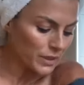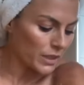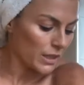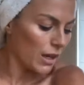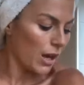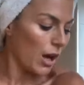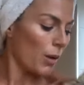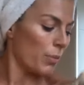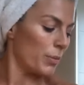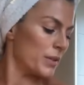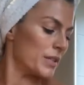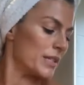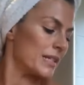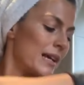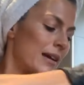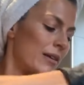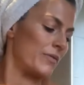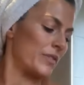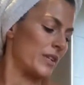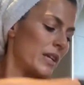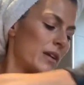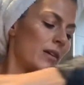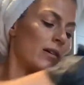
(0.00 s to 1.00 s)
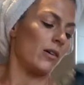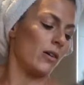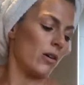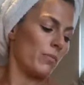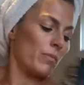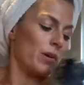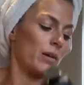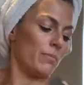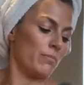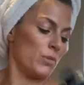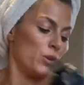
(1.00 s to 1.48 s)
up and down the arm.
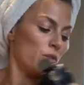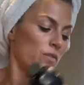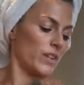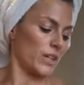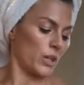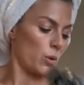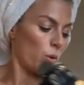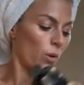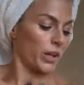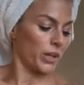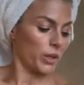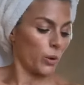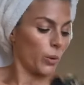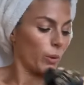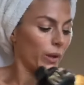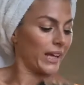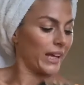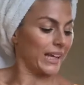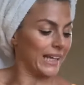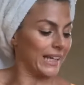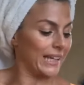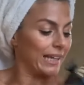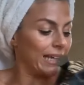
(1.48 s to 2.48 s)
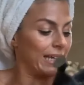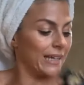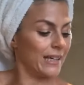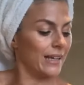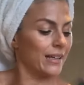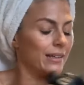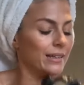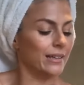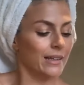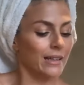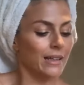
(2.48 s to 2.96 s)
I'm moving quite quickly
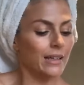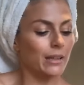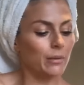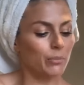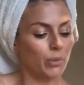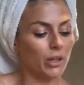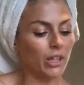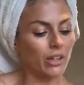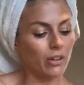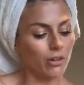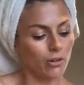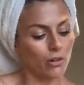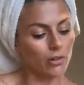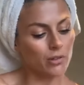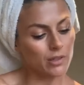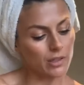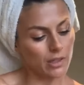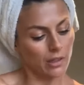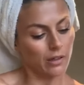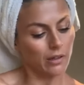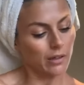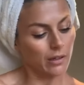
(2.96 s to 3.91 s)
because,